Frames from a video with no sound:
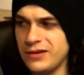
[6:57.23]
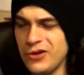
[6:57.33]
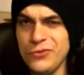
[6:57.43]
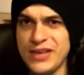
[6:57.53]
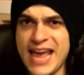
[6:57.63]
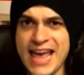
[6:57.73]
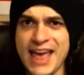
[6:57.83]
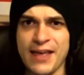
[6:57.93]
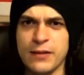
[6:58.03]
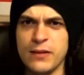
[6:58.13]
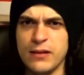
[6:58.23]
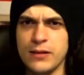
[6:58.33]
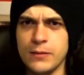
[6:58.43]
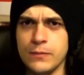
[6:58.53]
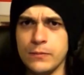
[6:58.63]
Oh yeah.
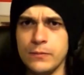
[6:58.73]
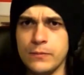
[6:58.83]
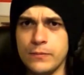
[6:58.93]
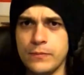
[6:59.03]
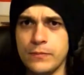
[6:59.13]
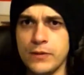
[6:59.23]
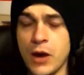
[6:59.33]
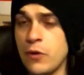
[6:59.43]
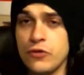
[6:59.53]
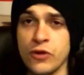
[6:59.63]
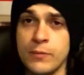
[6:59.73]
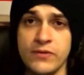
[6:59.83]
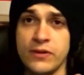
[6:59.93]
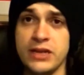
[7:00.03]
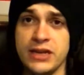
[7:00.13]
I won't try and be
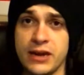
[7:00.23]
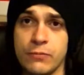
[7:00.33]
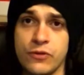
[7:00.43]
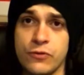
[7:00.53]
funny again, I'm so